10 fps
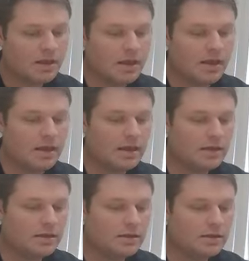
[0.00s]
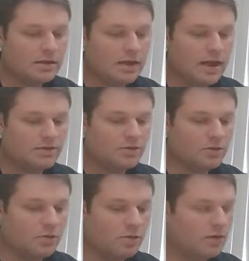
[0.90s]
And at its
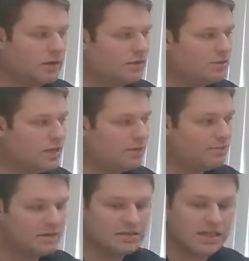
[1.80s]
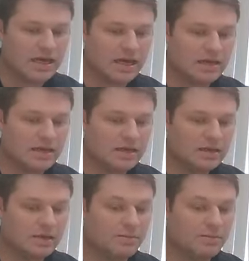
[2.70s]
core, it champions the idea that